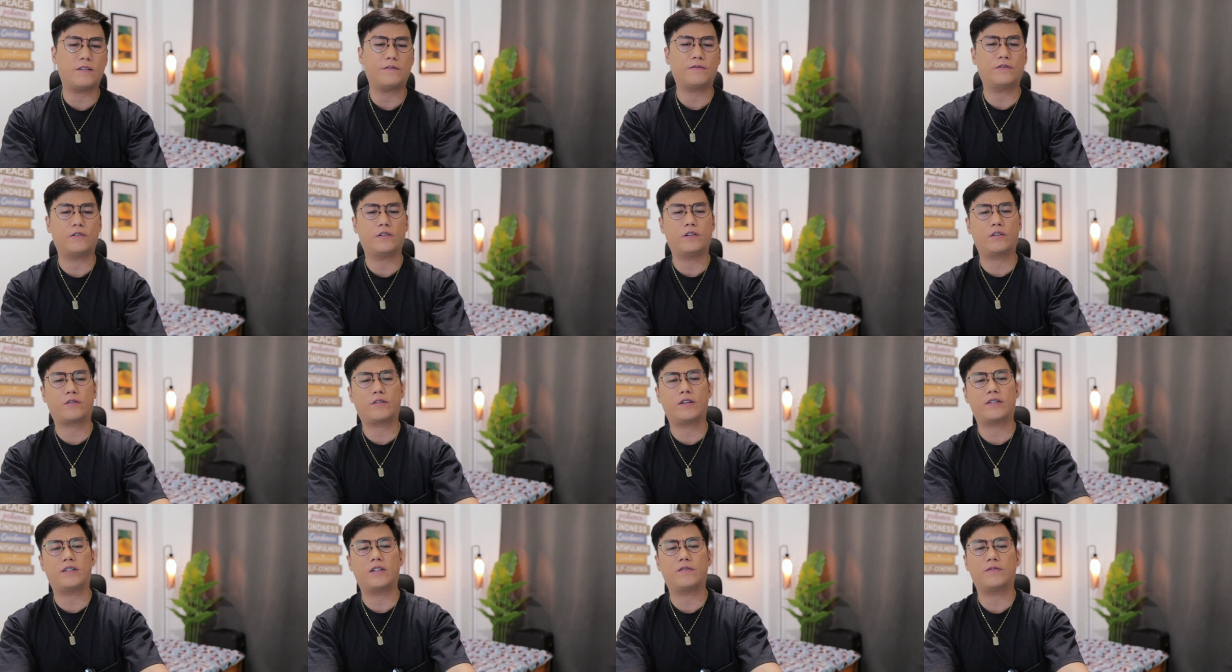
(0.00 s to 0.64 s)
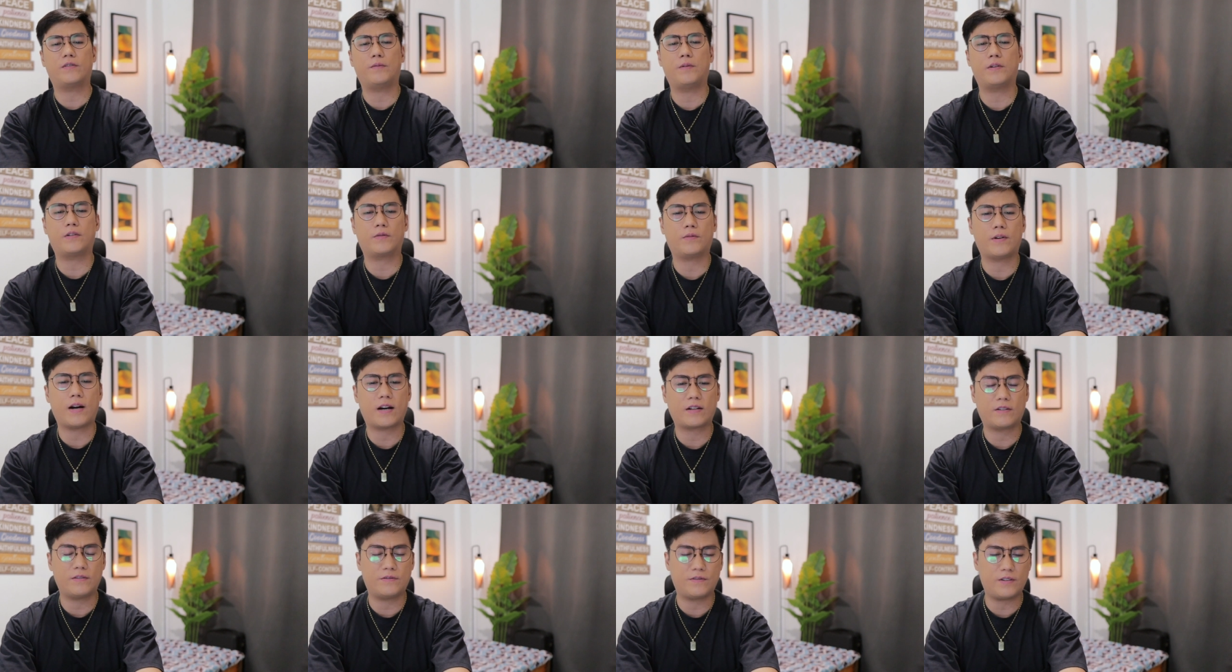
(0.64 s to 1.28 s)
for requesting for me to
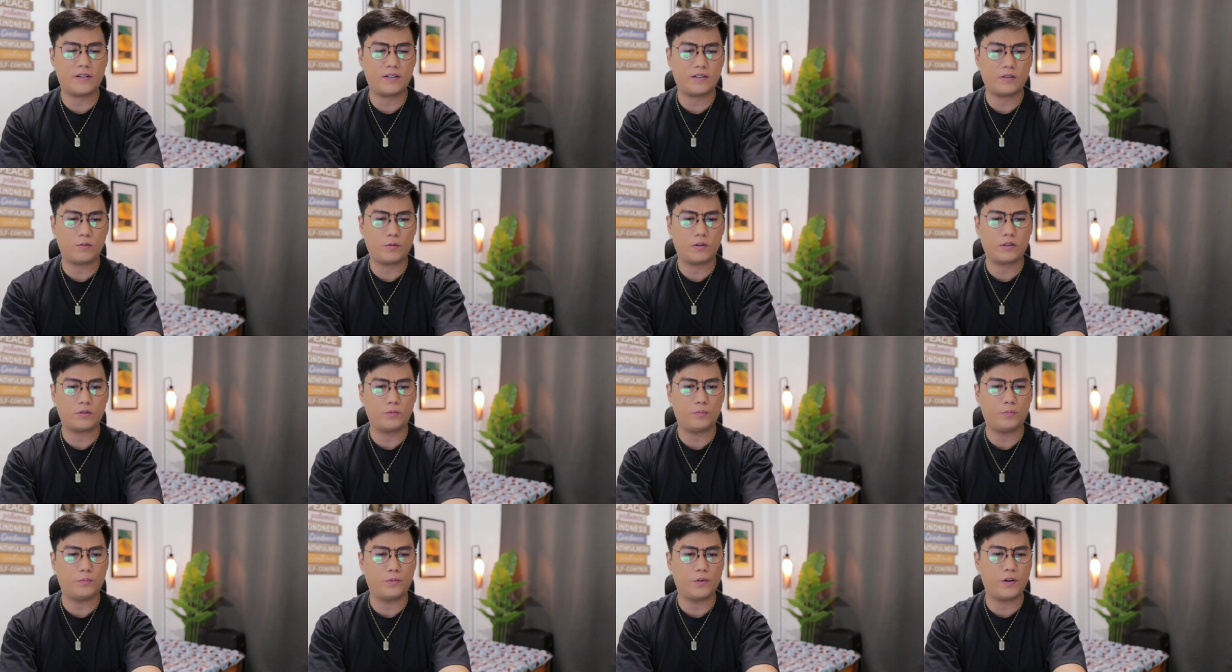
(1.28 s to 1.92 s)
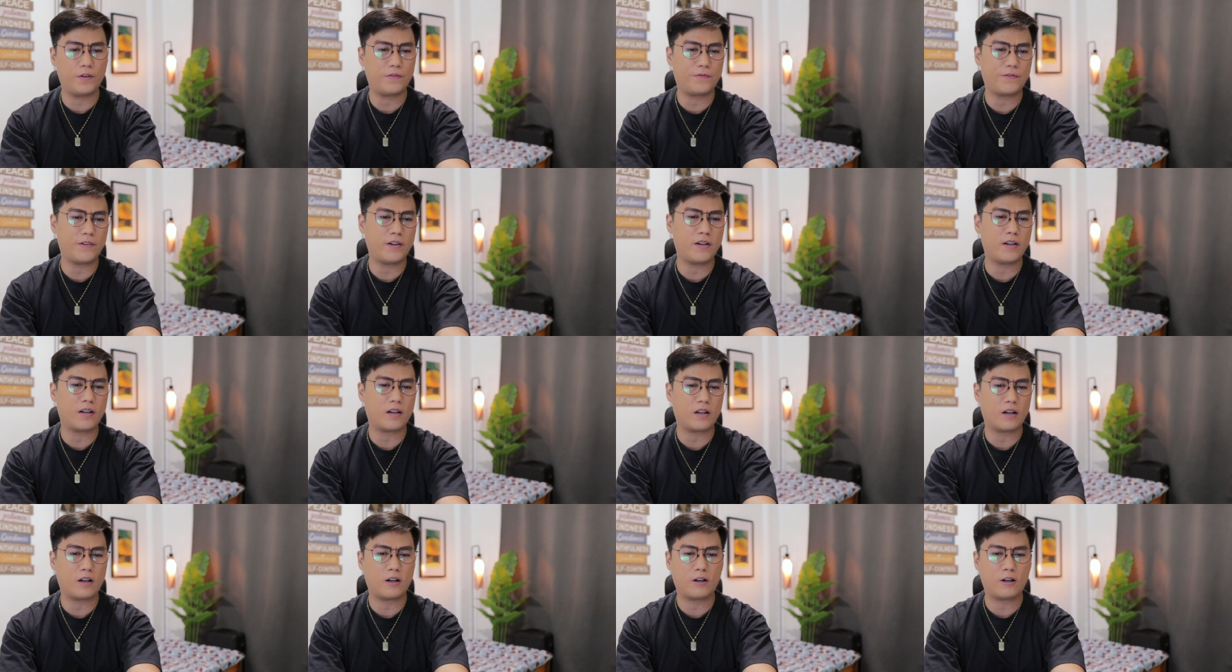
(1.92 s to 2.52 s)
react to this. It was worth it.